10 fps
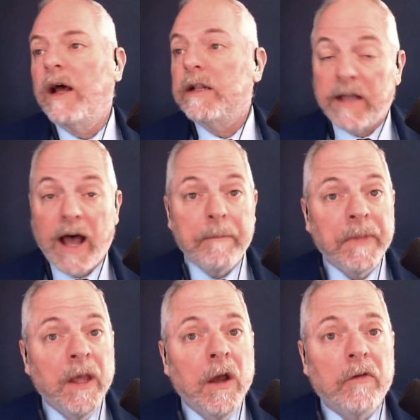on
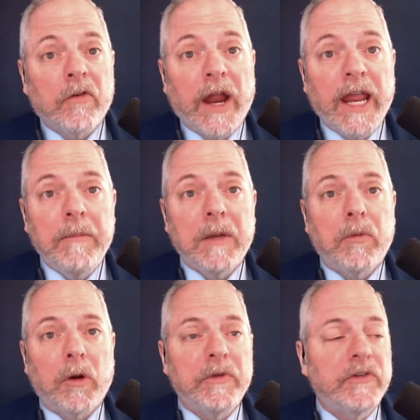top for aiming
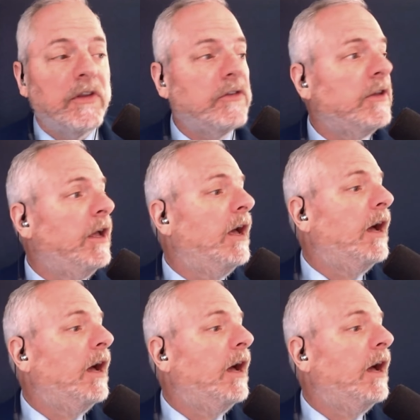purposes.